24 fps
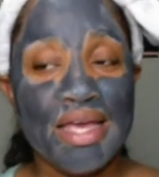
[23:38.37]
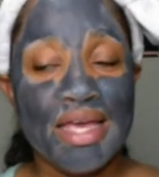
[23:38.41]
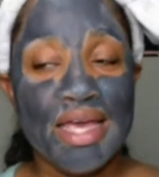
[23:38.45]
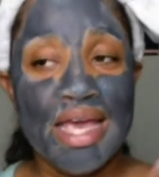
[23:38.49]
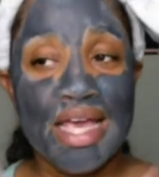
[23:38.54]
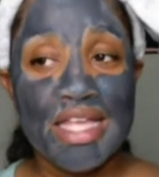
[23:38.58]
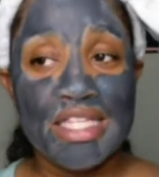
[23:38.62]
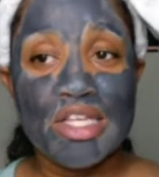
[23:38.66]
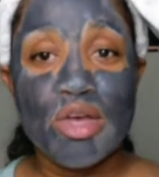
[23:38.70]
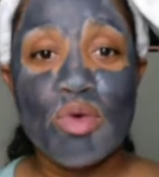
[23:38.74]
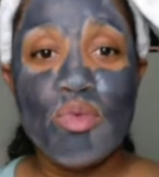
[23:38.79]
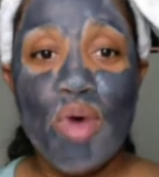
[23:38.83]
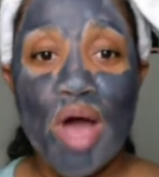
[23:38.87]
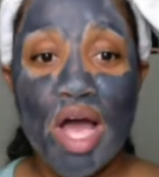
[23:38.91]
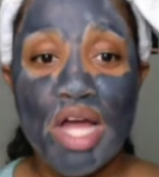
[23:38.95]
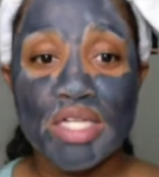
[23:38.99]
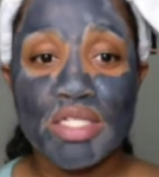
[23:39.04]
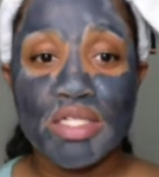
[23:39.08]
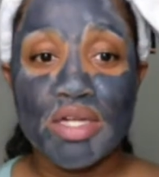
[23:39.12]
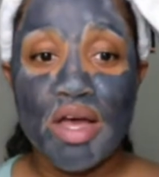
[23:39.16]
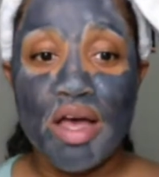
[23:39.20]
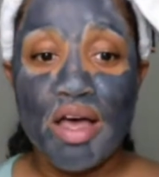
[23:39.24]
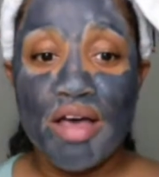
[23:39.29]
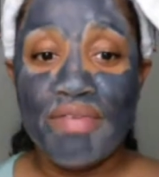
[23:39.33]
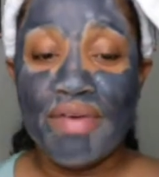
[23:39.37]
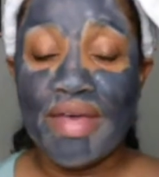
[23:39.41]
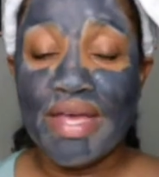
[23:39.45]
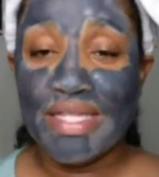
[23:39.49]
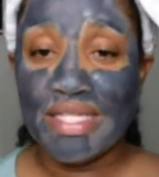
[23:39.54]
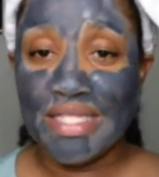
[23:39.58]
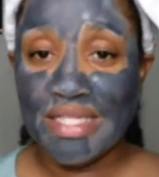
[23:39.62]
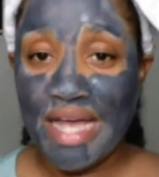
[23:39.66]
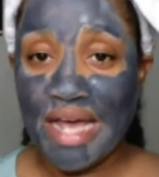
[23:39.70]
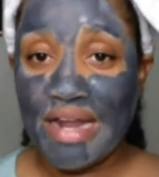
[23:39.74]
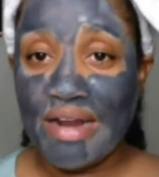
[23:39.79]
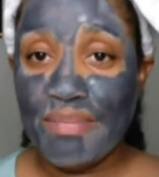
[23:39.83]
it's a wash off. It's
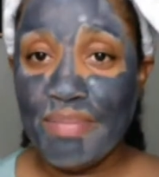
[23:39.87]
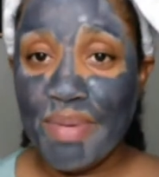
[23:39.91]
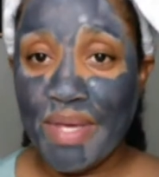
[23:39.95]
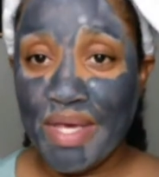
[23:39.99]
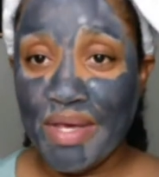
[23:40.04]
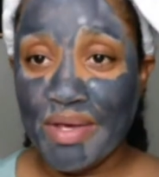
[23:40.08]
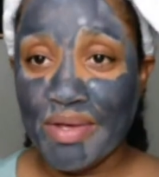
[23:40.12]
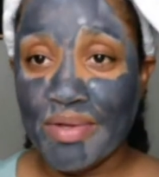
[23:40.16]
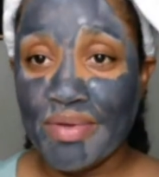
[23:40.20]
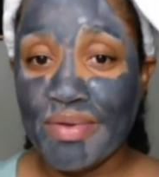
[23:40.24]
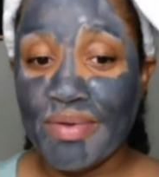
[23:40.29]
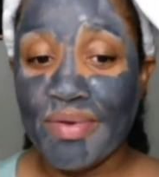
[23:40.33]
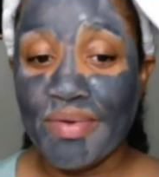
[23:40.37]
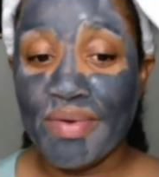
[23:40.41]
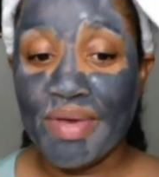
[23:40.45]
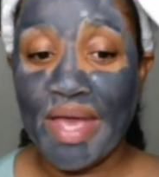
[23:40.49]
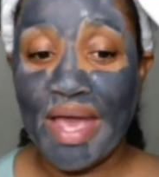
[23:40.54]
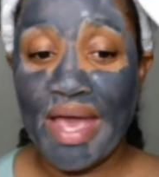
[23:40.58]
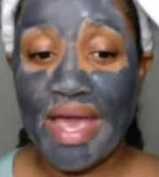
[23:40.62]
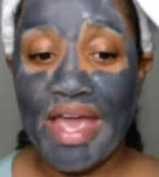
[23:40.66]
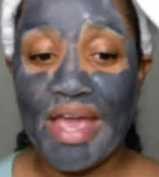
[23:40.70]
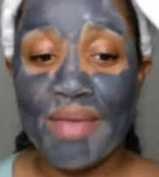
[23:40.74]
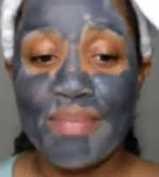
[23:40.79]
not a peel, okay?